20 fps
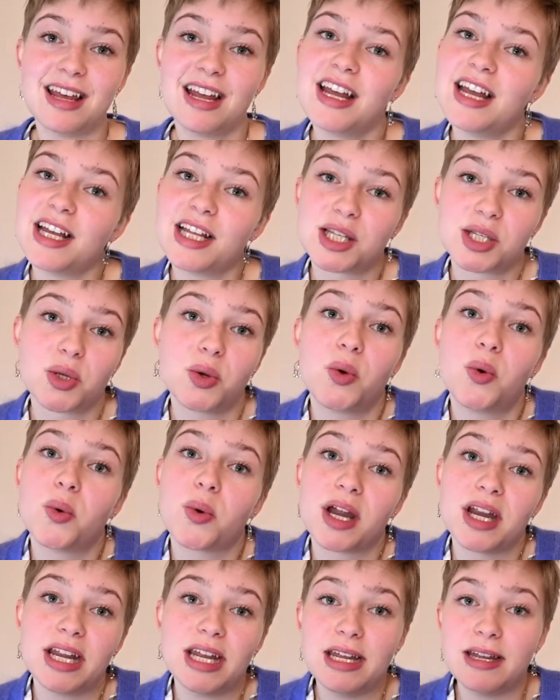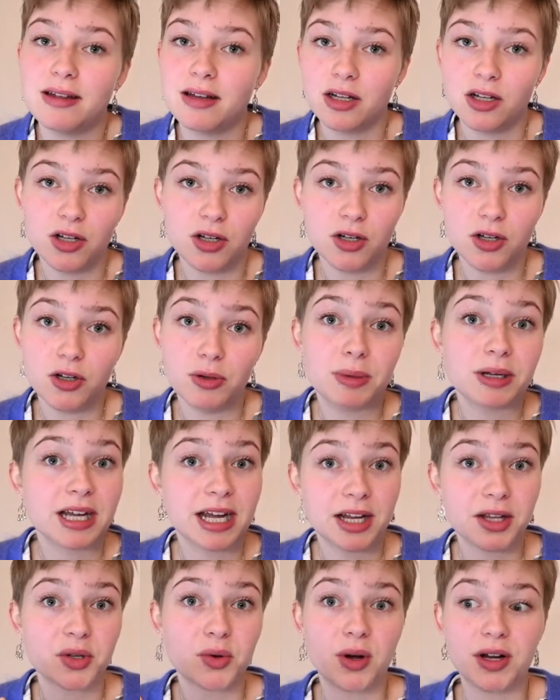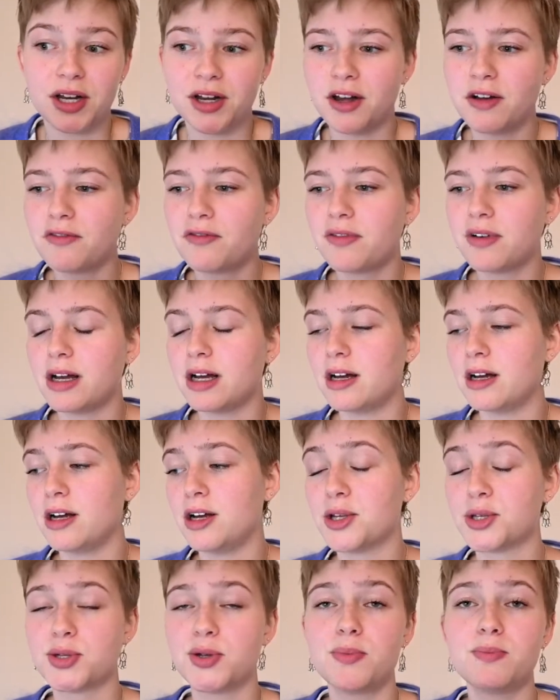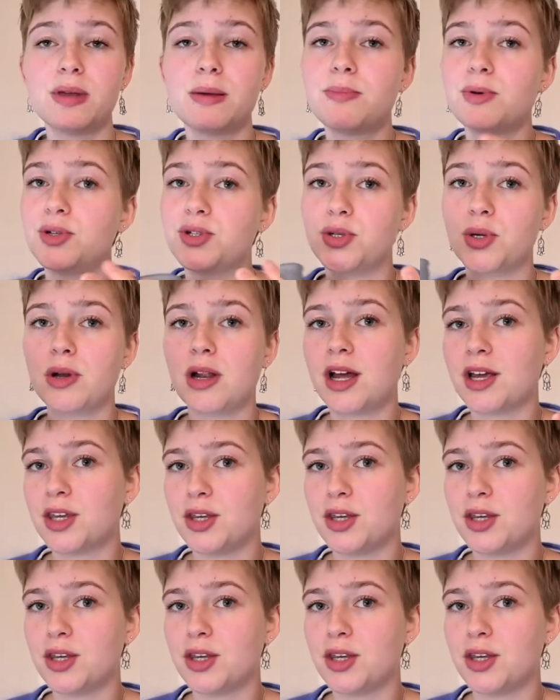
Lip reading: it's already lubricated quite enough. Some people do like